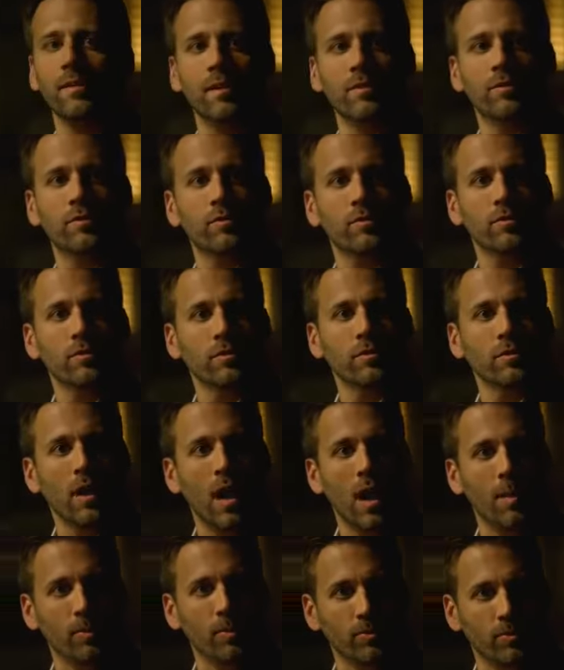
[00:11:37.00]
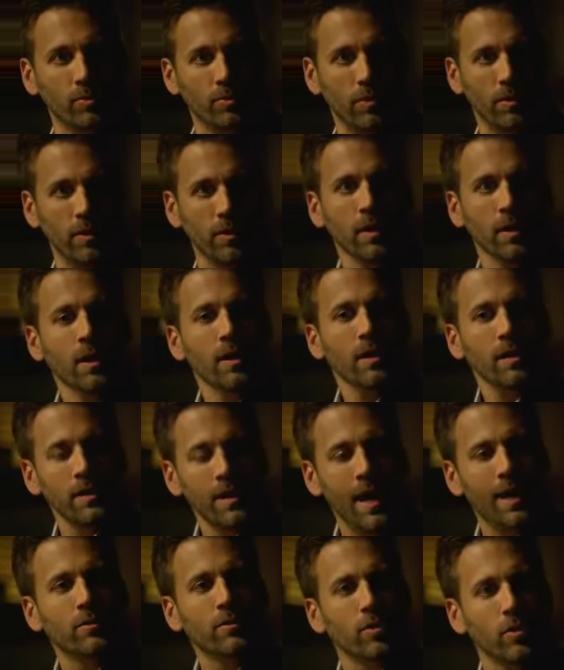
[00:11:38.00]
this opportunity.
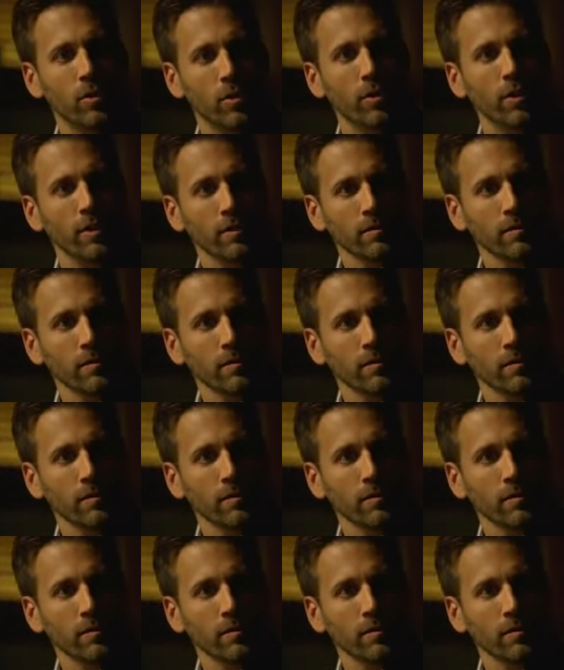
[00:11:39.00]
He had to earn it.